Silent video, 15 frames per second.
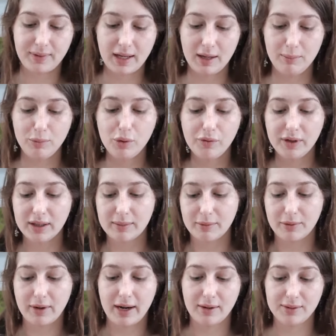and moving them
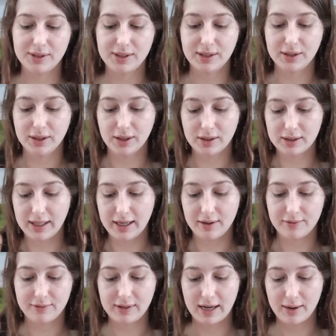around to look like
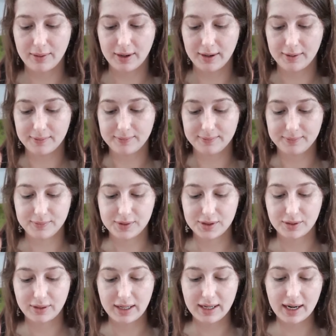a flower. So
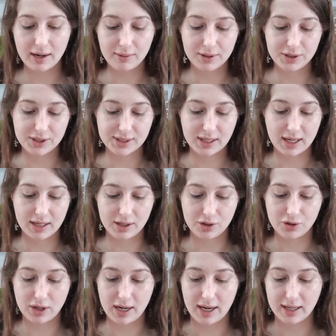right now we're just kind of
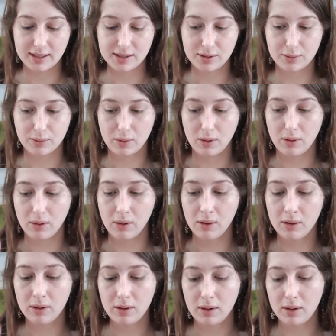trying to
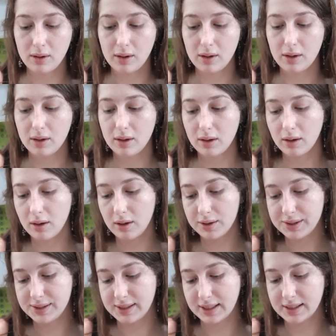roll all
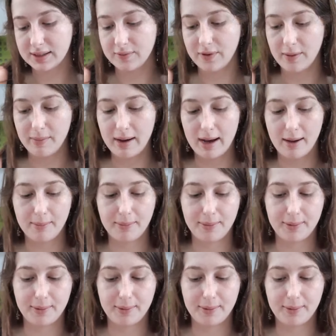6 of them up.